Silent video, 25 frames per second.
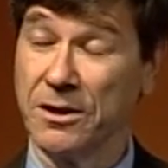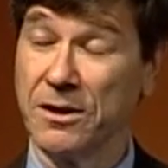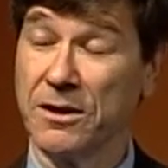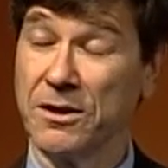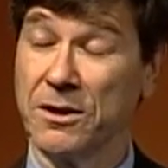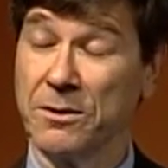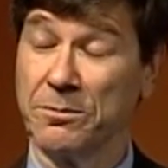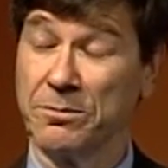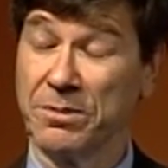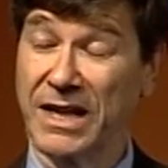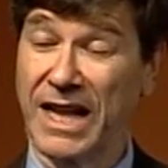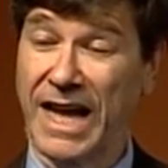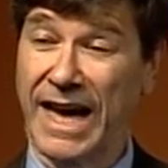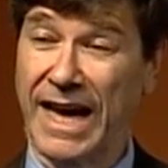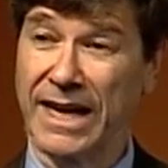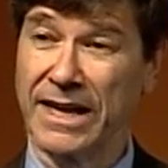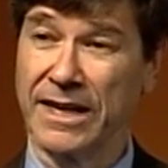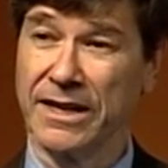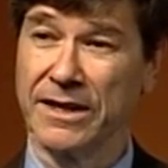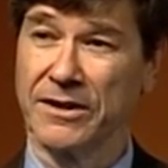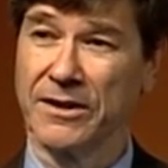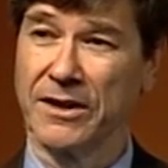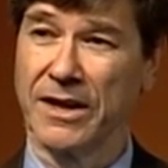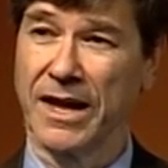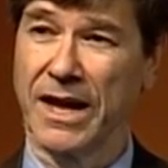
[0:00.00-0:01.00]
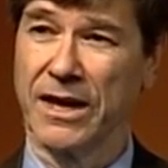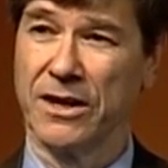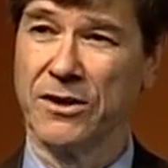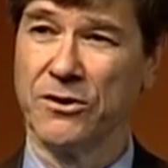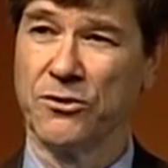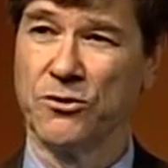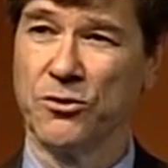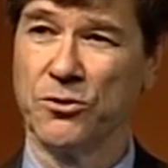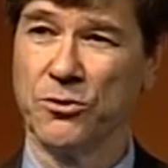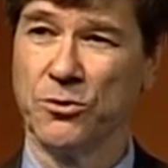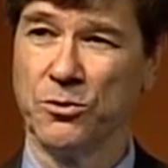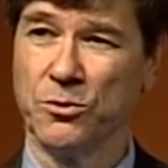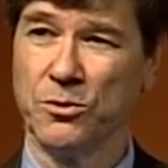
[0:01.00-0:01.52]
the planet and
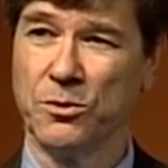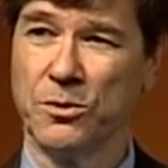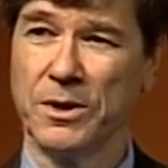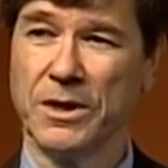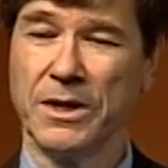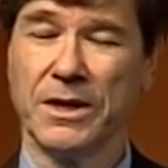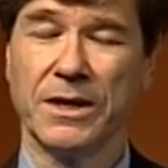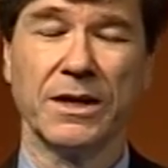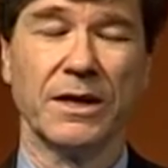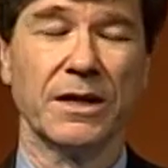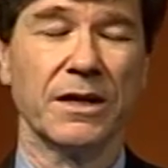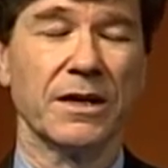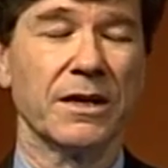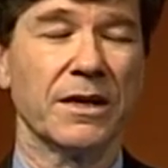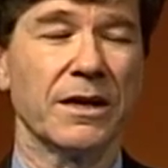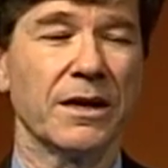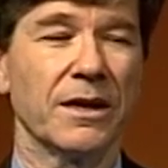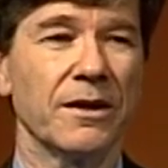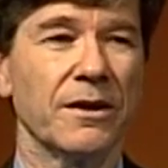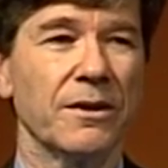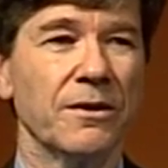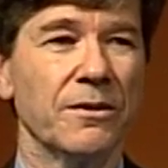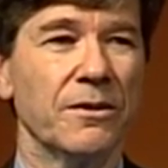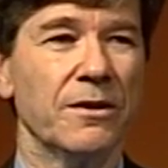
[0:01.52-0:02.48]
to uh,